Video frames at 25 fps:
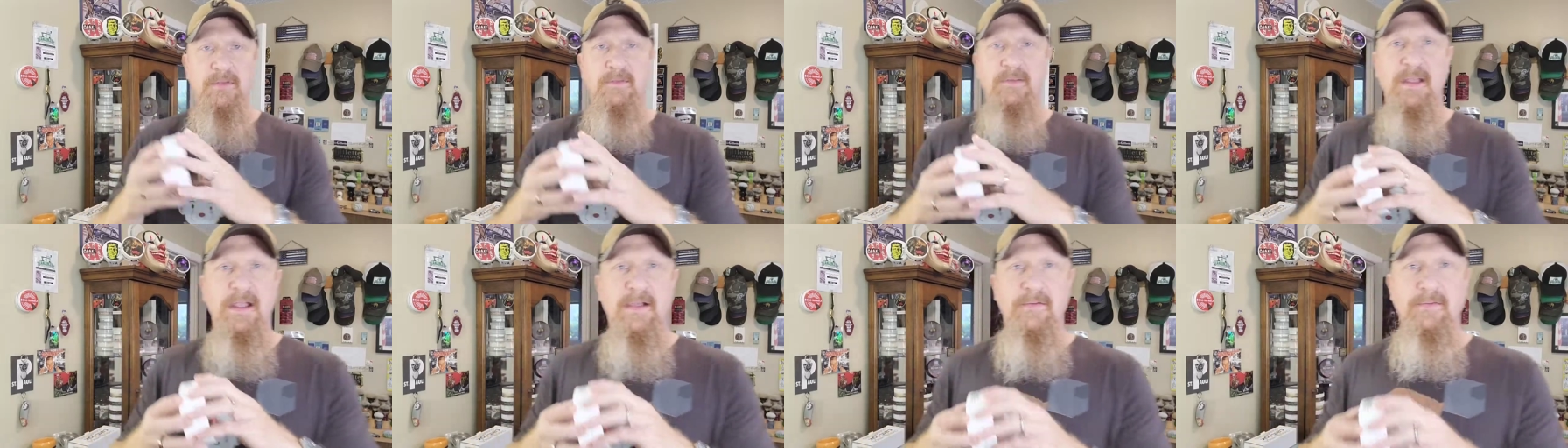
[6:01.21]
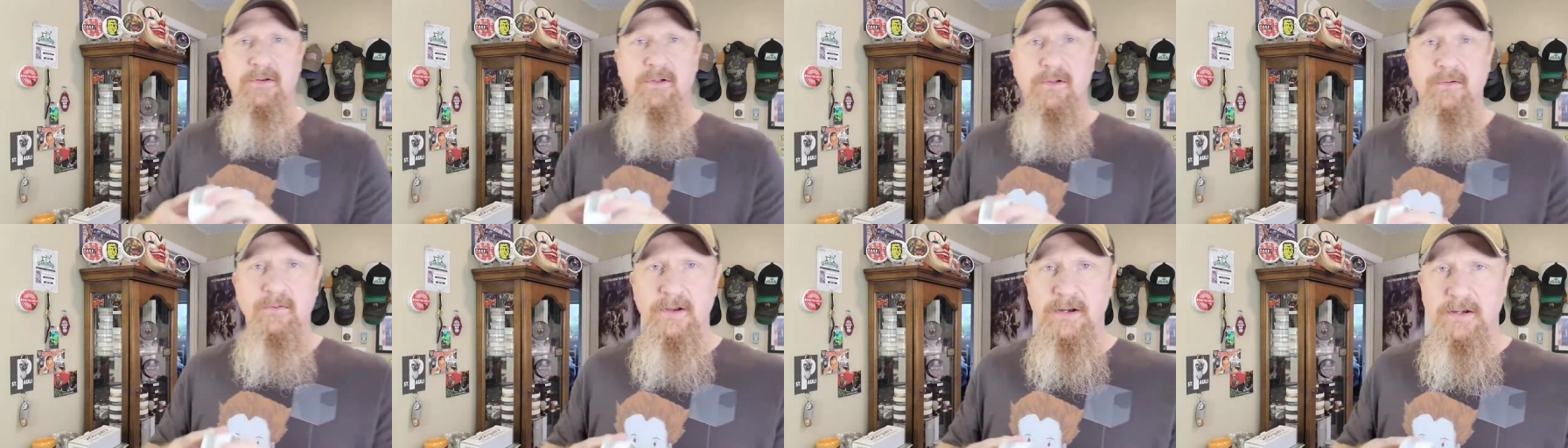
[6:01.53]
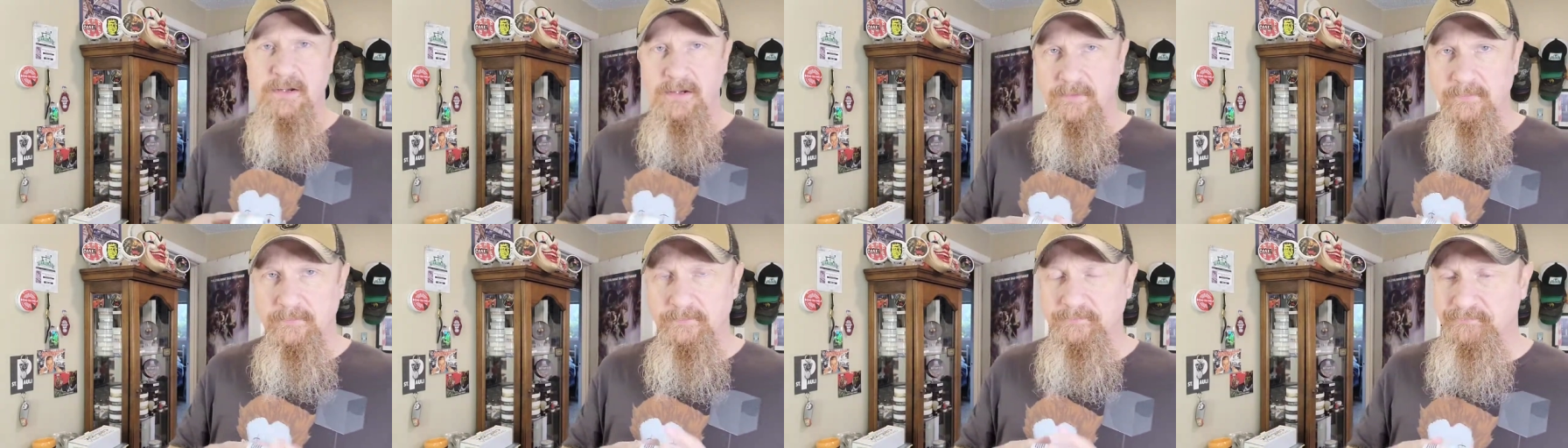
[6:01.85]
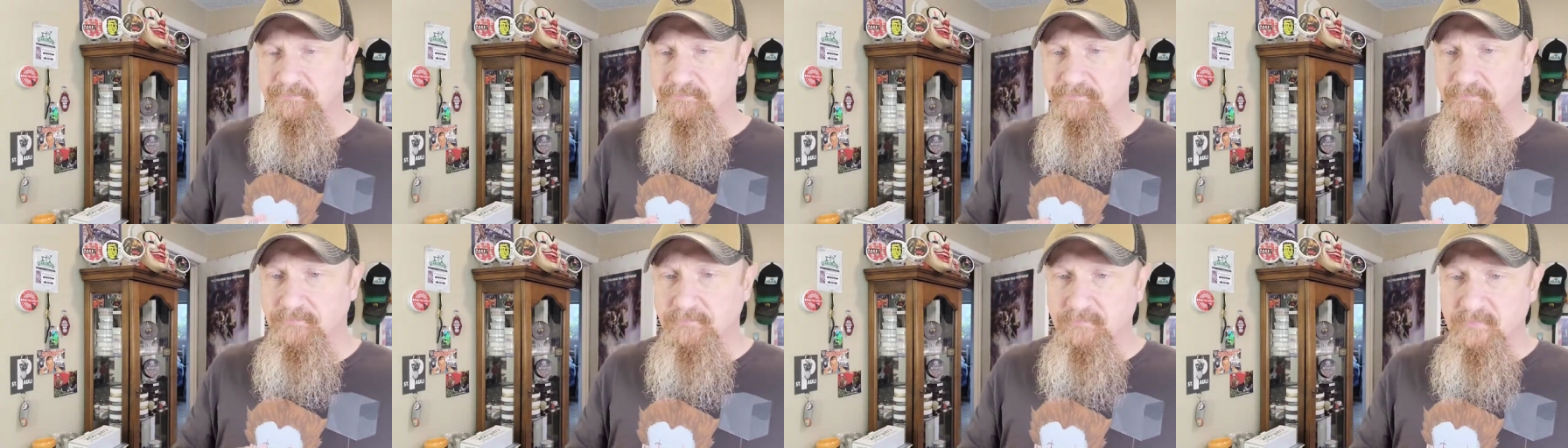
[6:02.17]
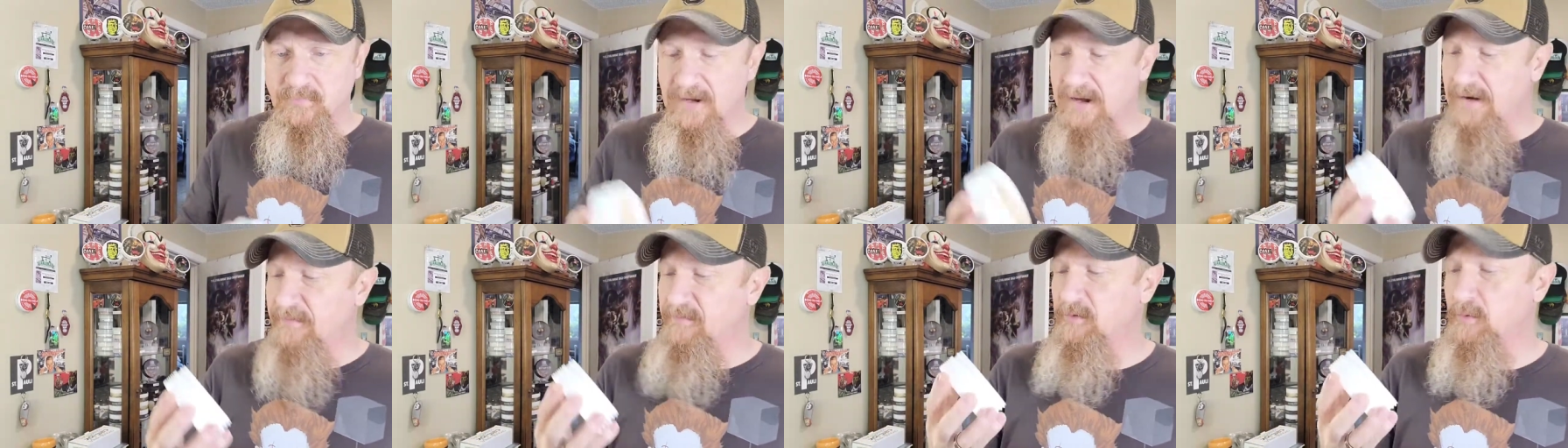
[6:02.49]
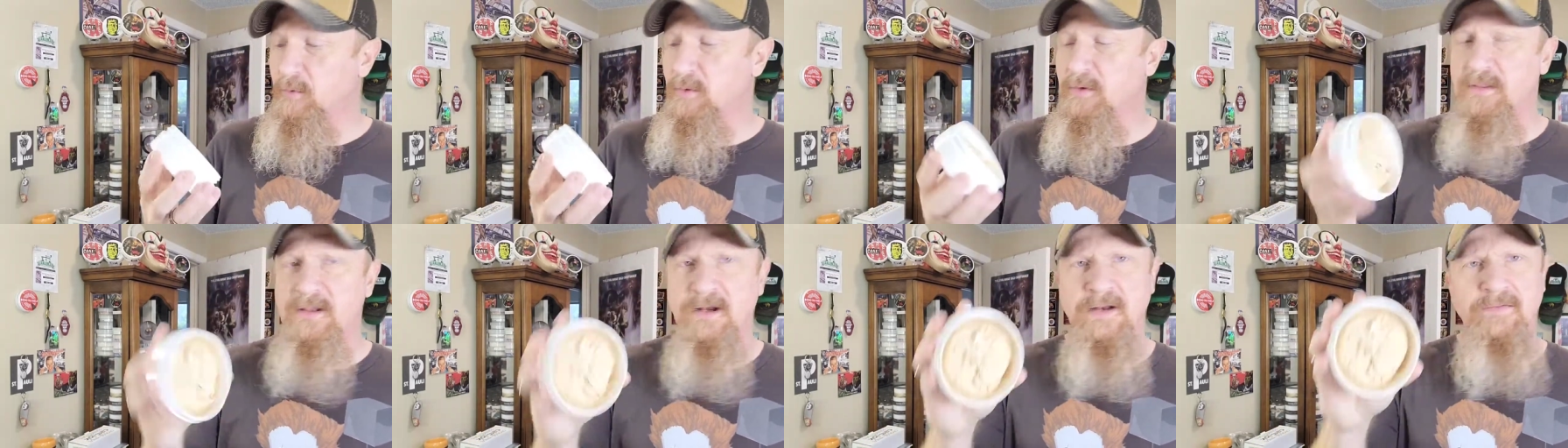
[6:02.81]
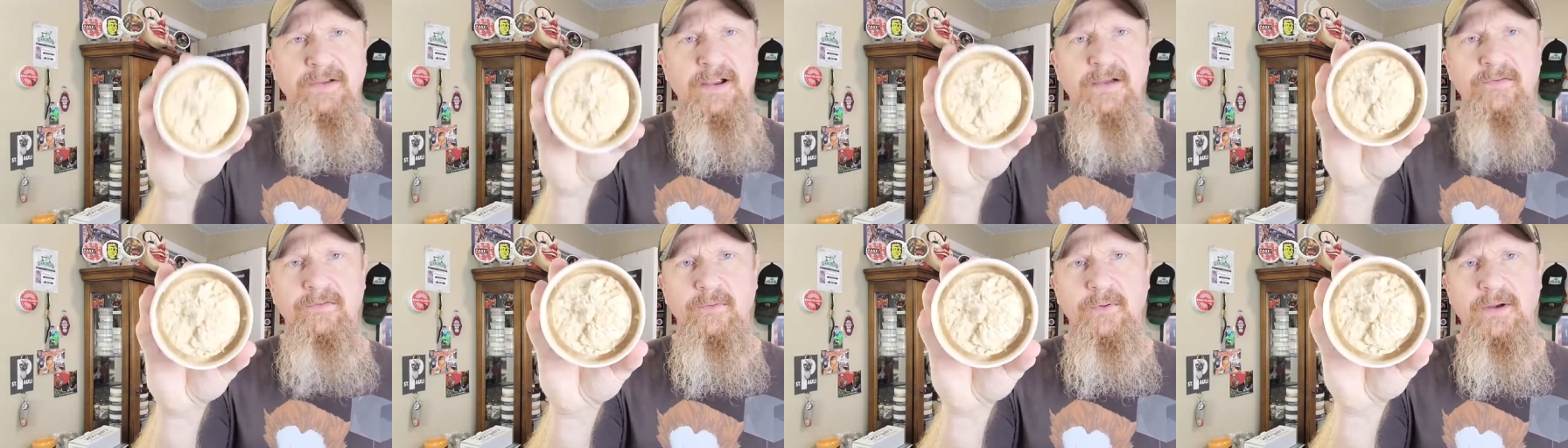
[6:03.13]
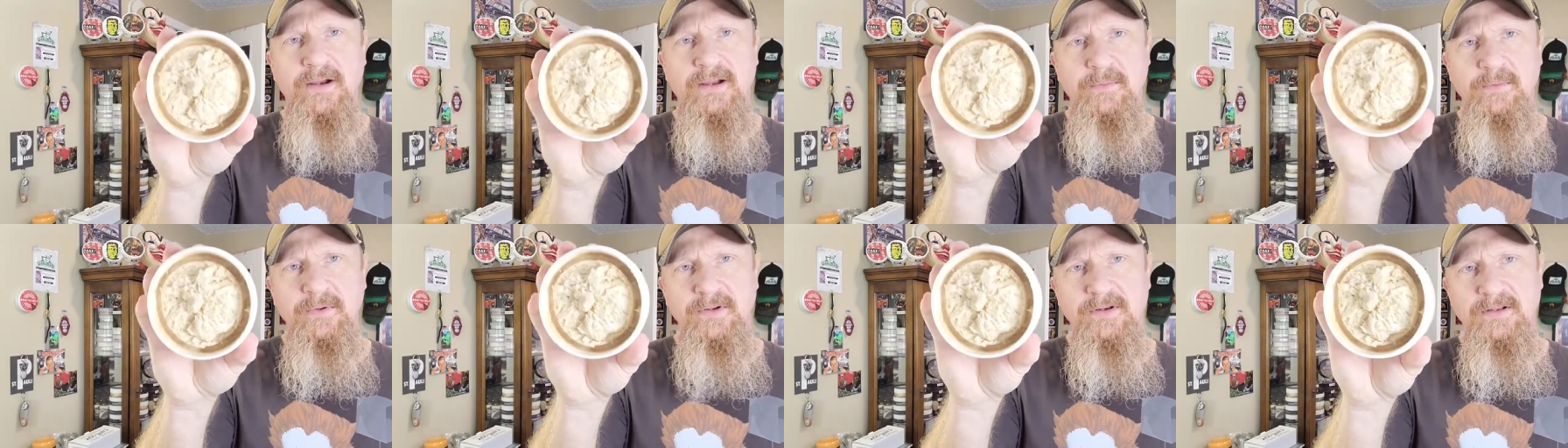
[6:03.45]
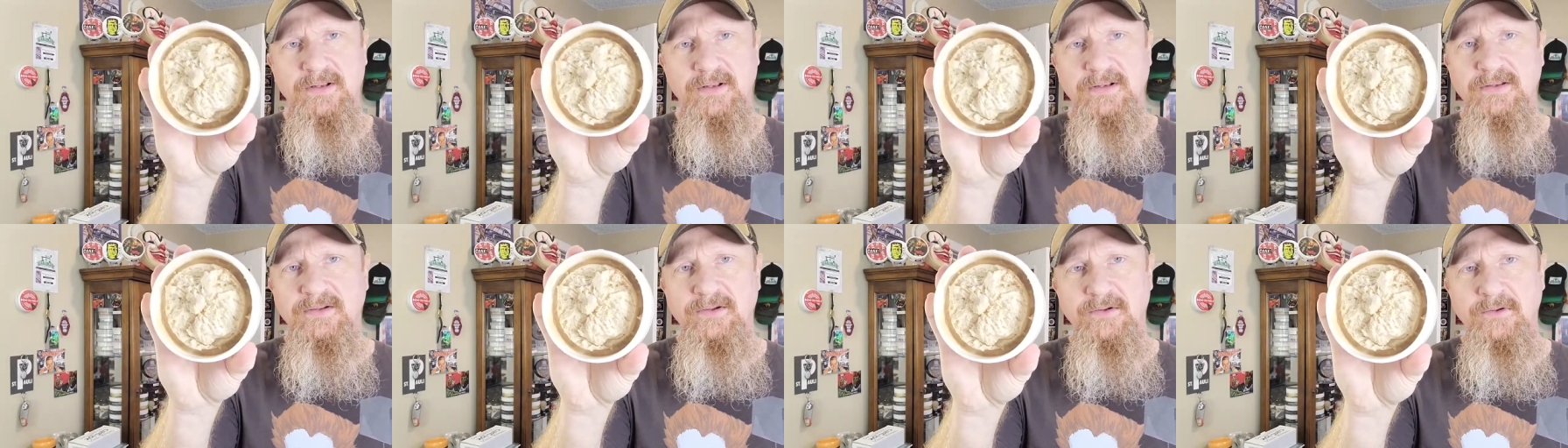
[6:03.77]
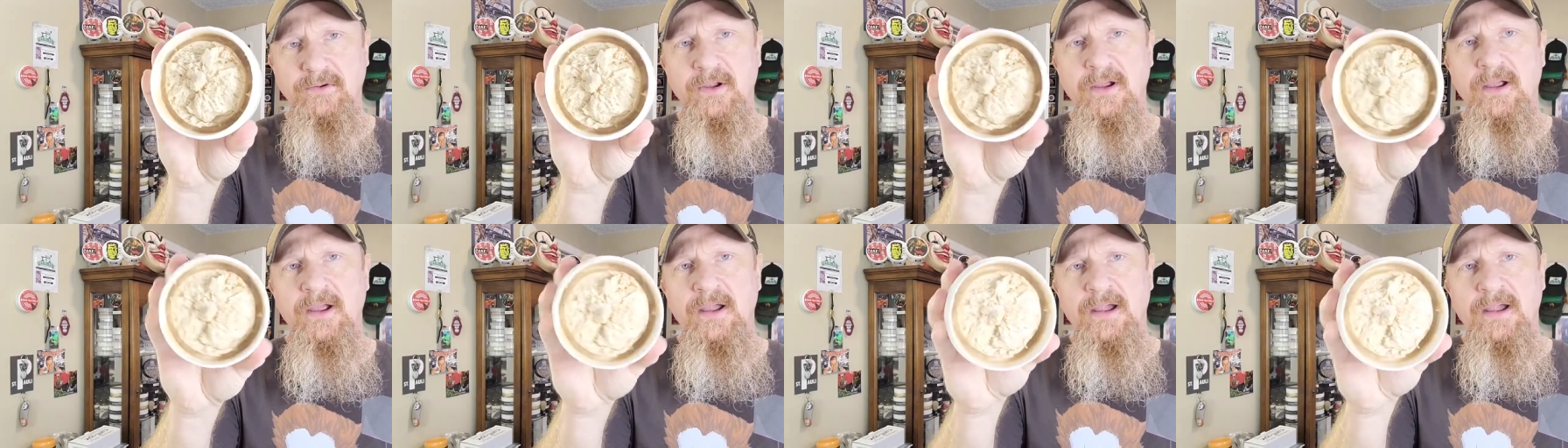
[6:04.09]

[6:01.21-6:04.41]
if you haven't already. Everyone that I've ever recommended it to